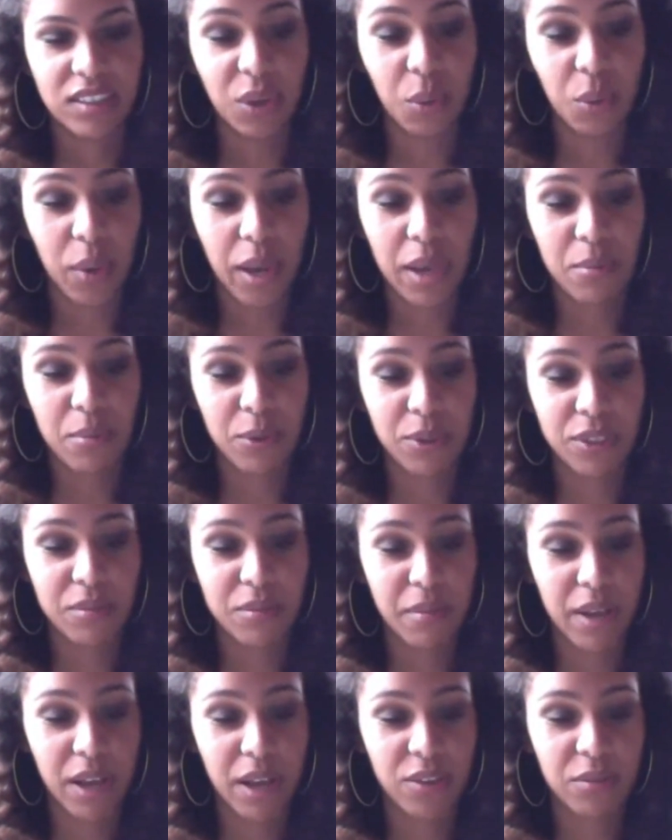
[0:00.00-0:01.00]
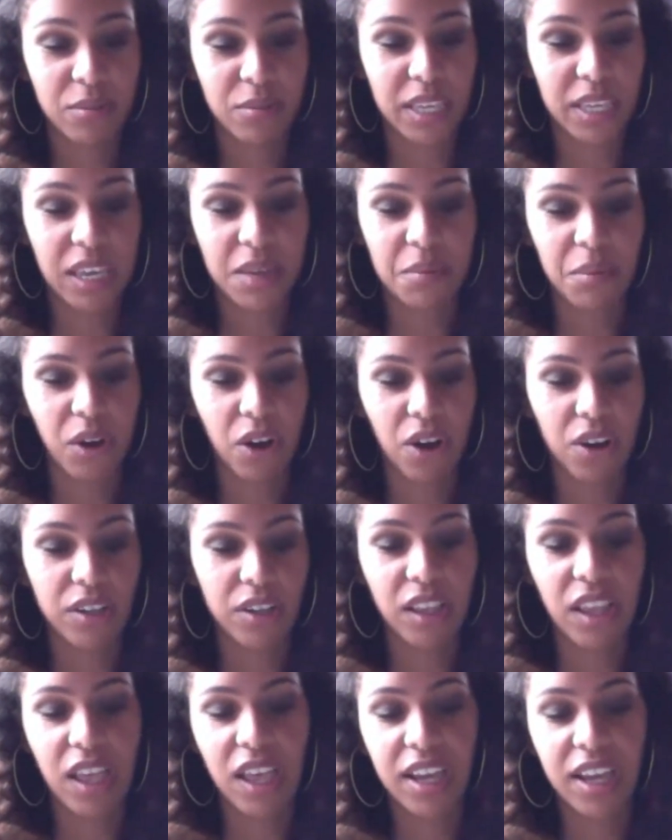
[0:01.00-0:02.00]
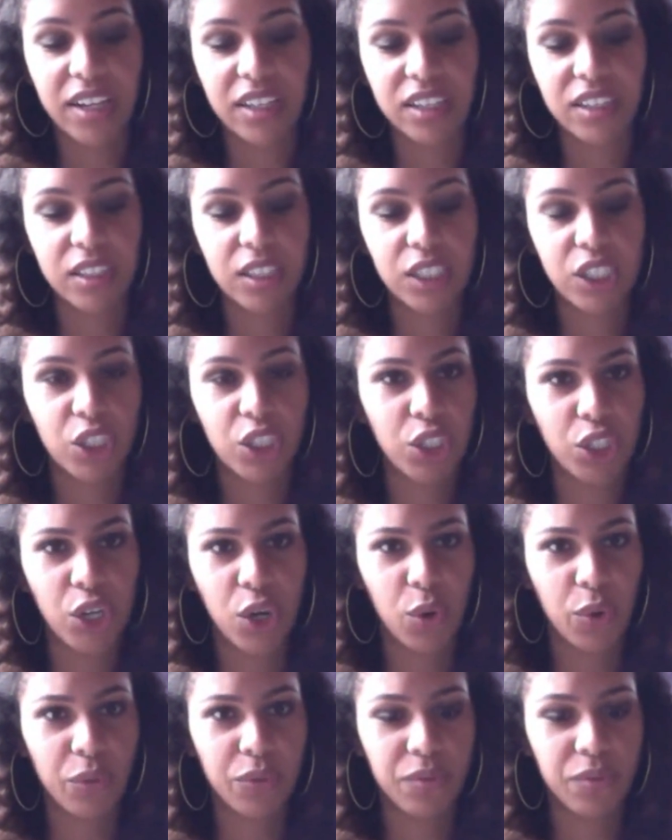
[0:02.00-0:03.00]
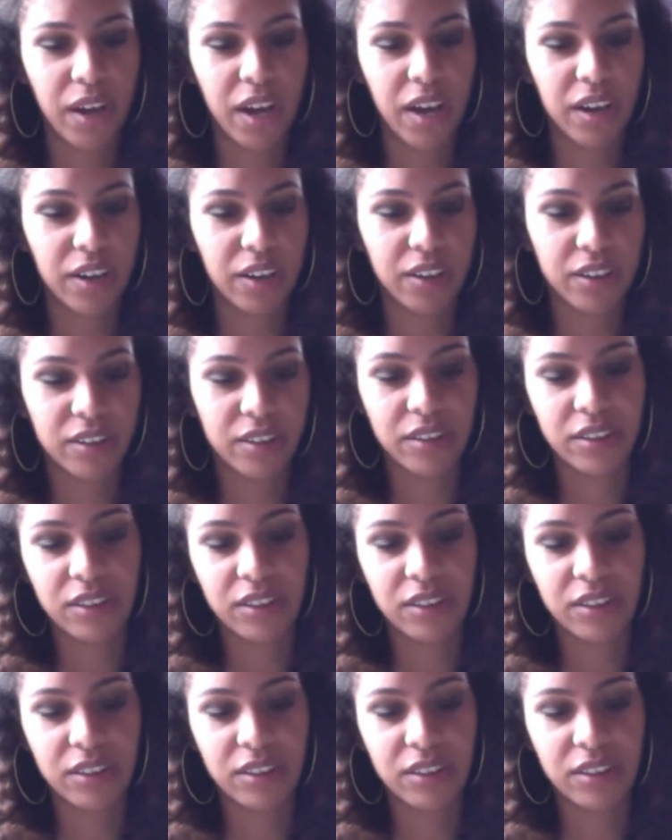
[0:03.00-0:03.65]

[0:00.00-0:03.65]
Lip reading: Sir Waymore's mouth became a hard line. "No fire."